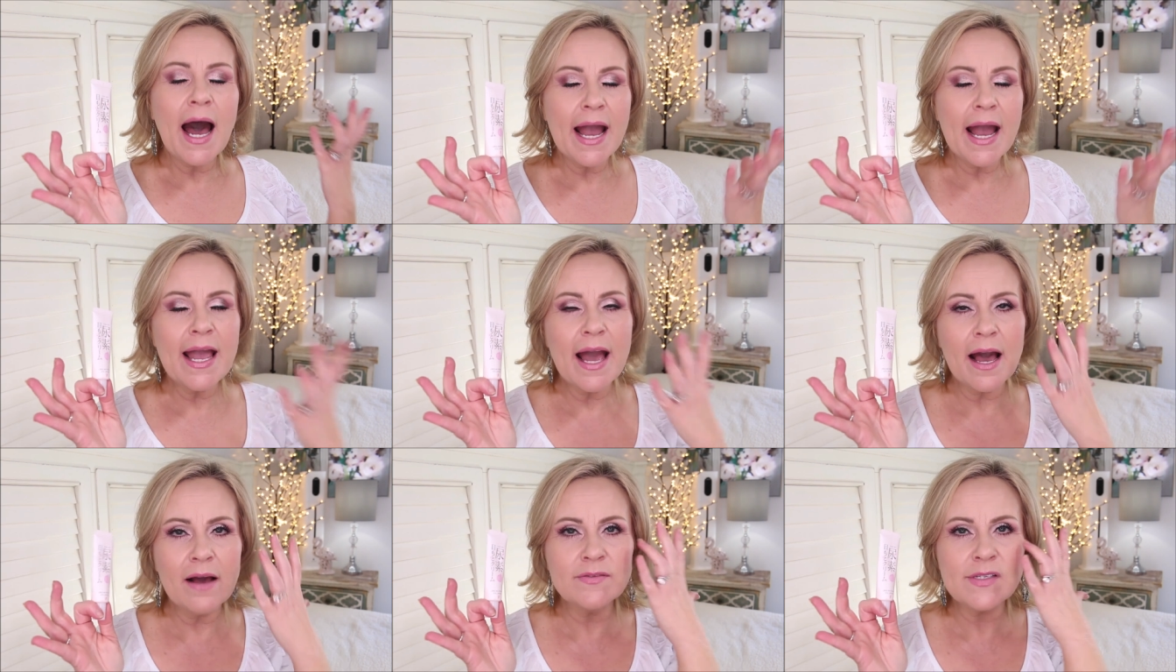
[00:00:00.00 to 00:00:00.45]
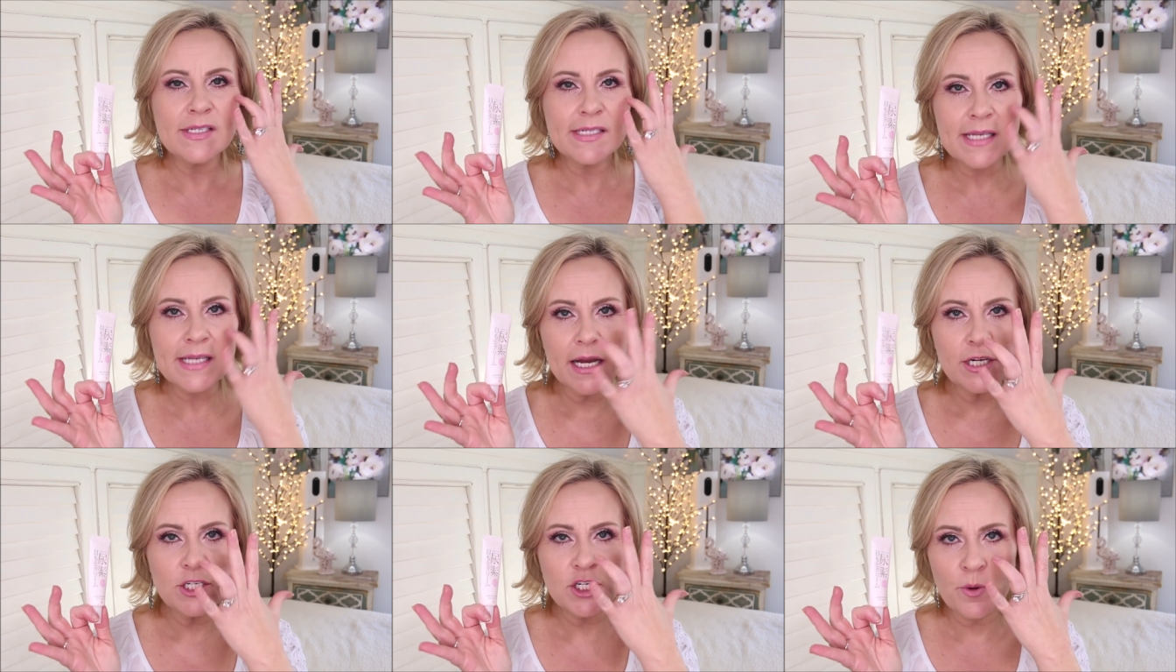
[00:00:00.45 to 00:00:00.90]
I have
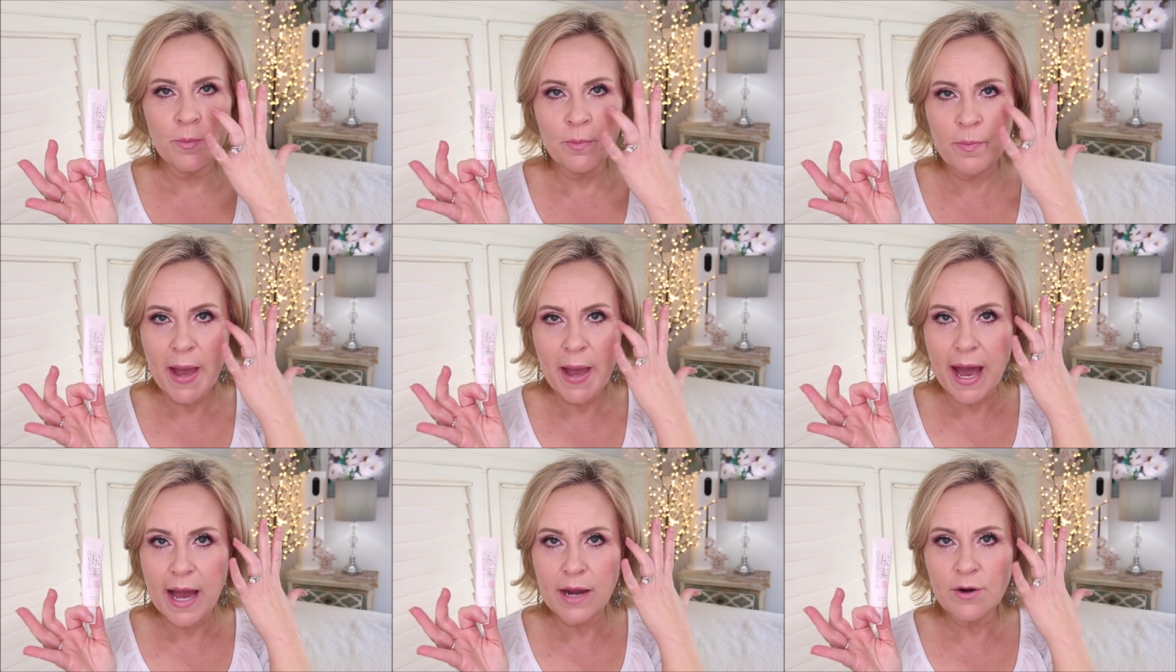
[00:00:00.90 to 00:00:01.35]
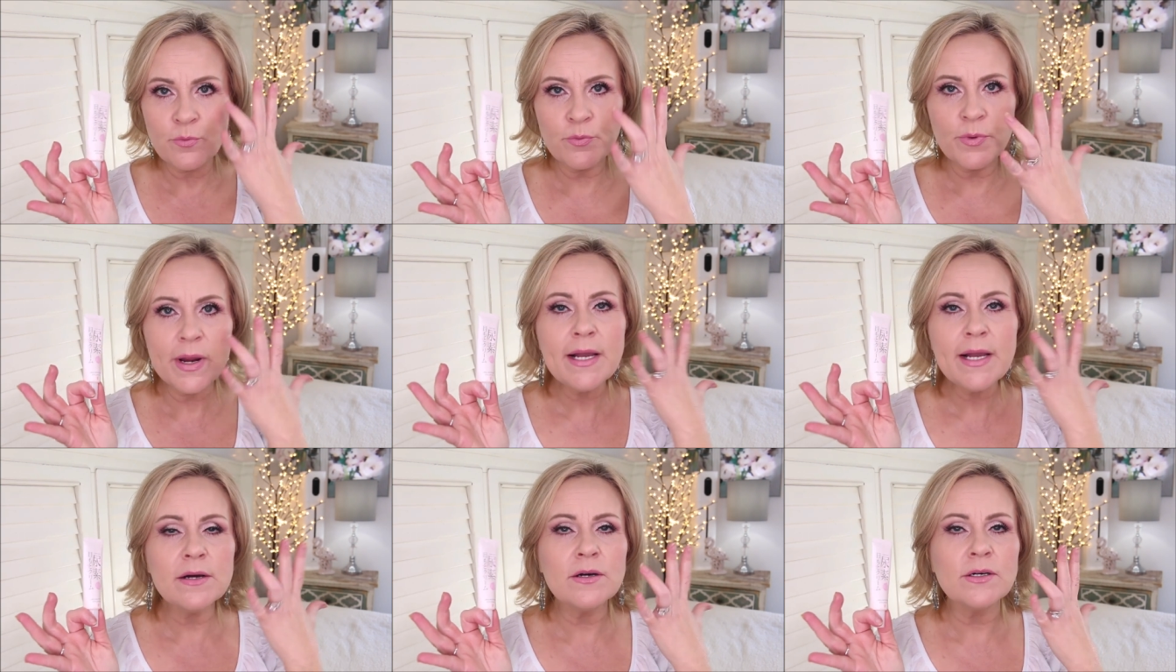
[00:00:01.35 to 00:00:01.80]
such bad
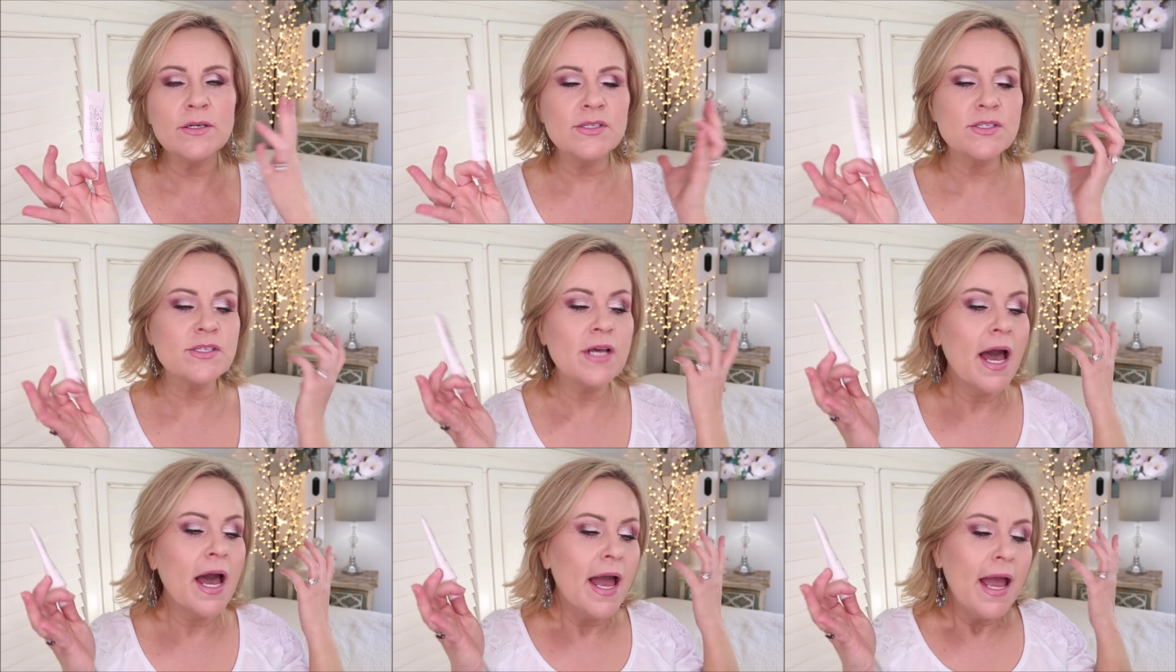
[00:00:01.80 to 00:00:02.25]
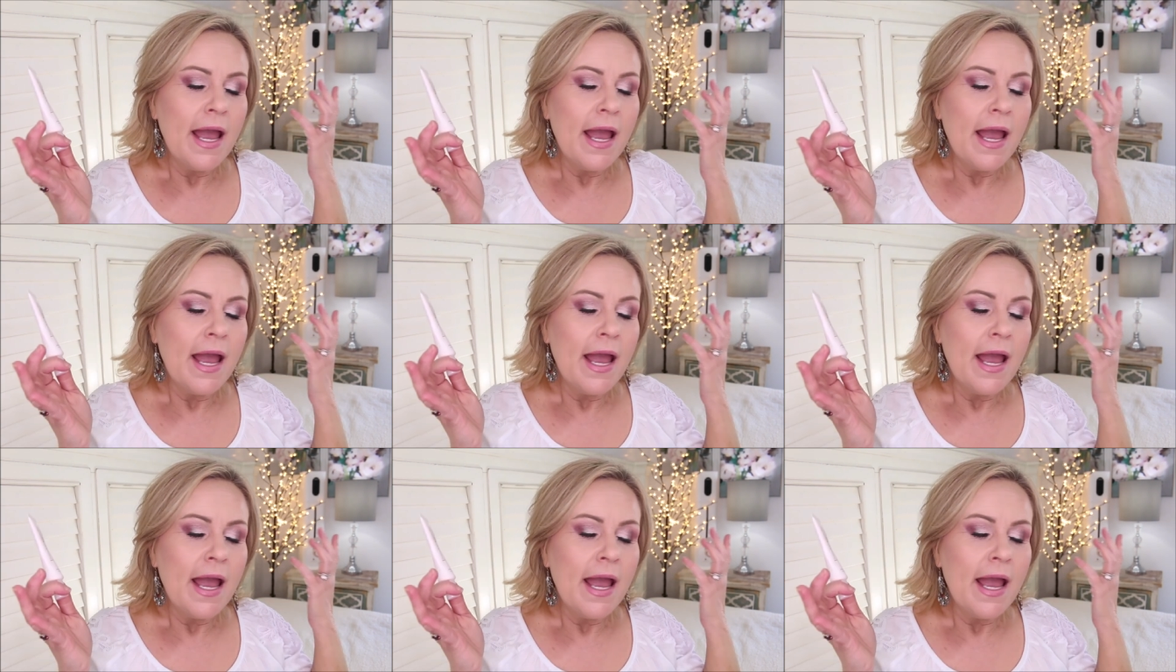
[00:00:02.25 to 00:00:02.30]
wrinkles.